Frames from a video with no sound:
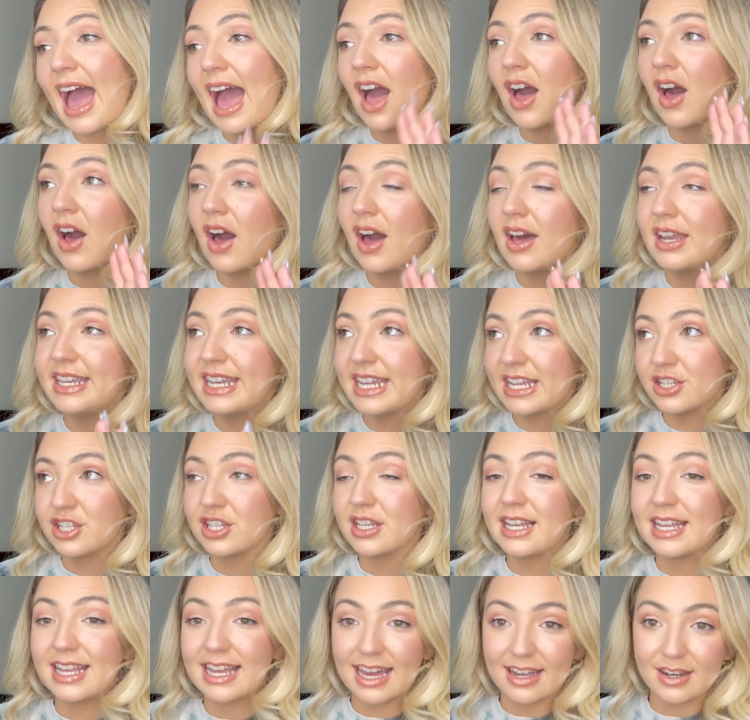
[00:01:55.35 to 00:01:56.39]
initially
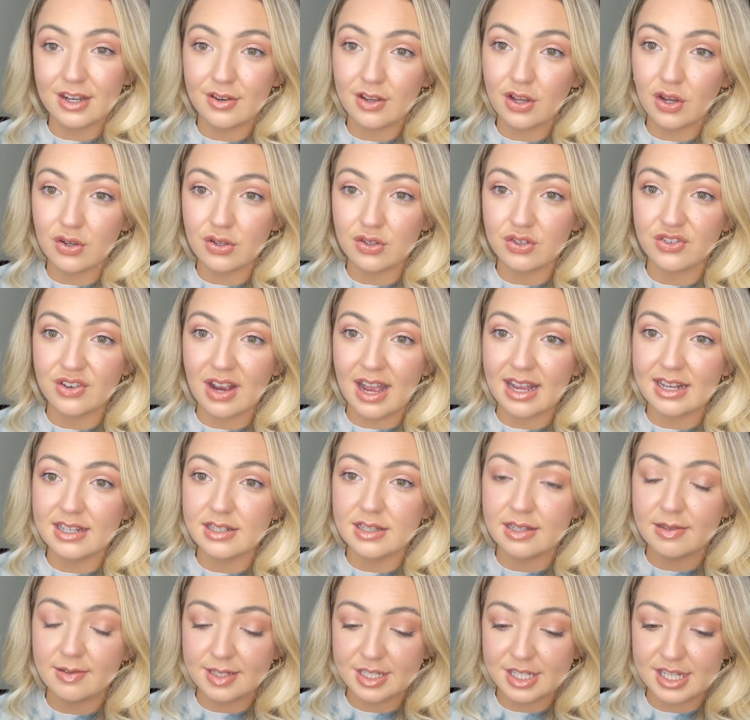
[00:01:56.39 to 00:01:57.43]
had a contract
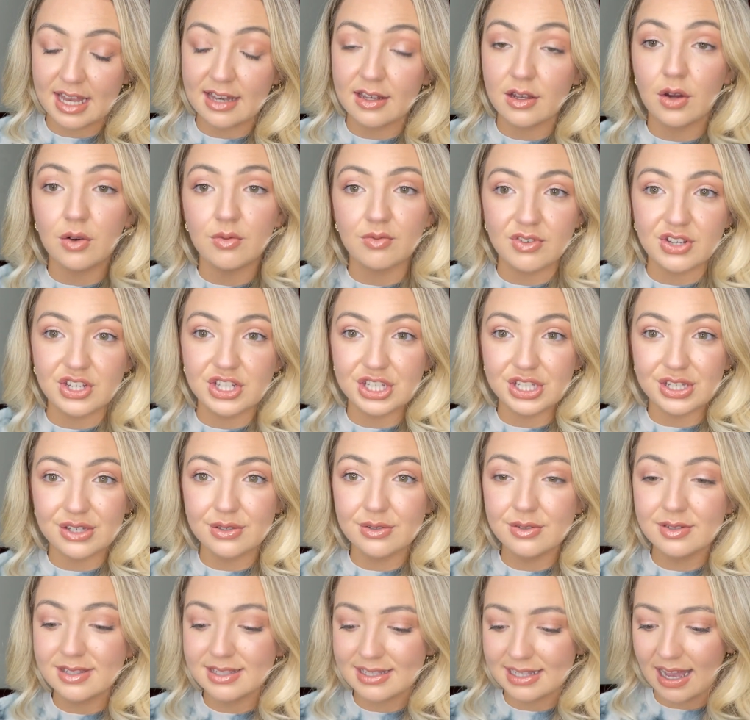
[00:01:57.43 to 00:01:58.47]
which then got
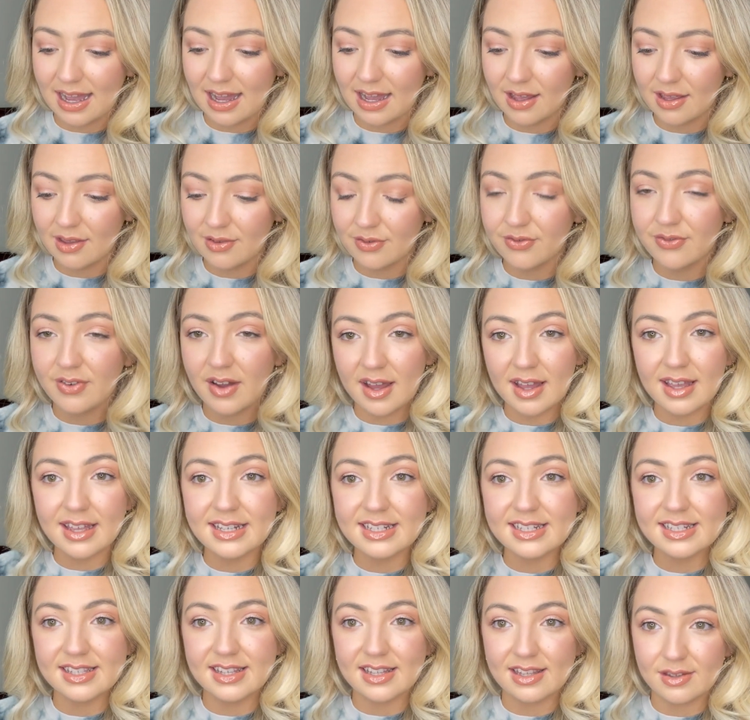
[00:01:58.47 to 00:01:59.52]
reduced. I find
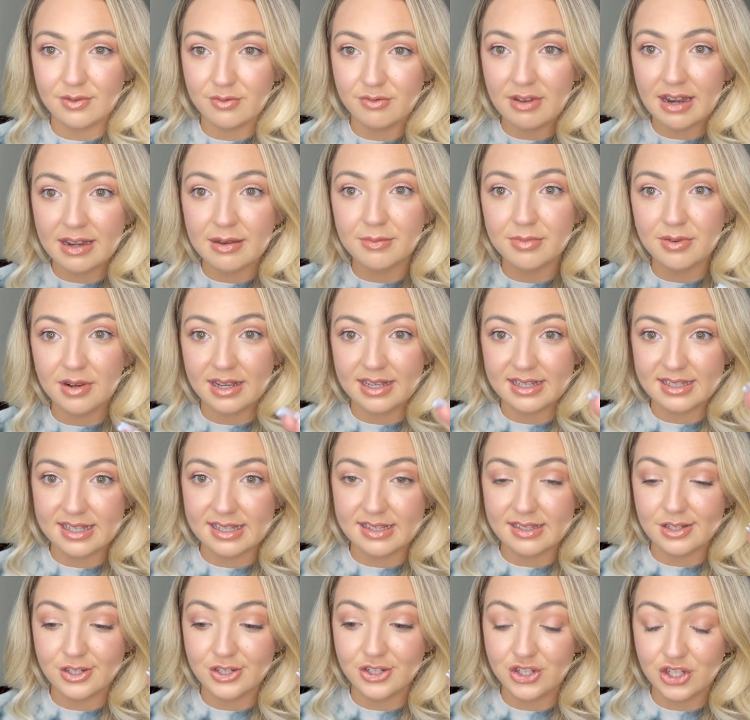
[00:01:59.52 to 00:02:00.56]
that the rent prices are
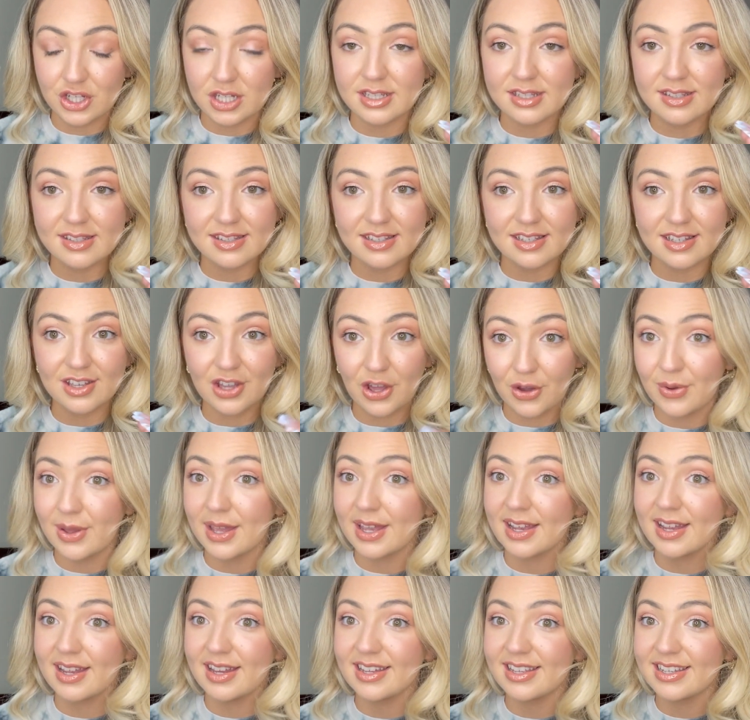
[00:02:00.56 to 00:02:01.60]
just
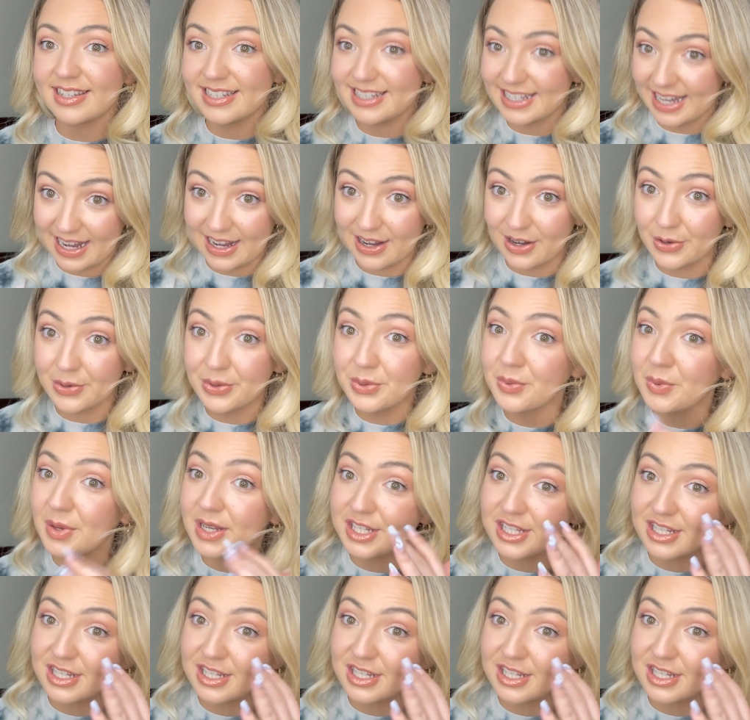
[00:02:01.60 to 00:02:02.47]
going down, which is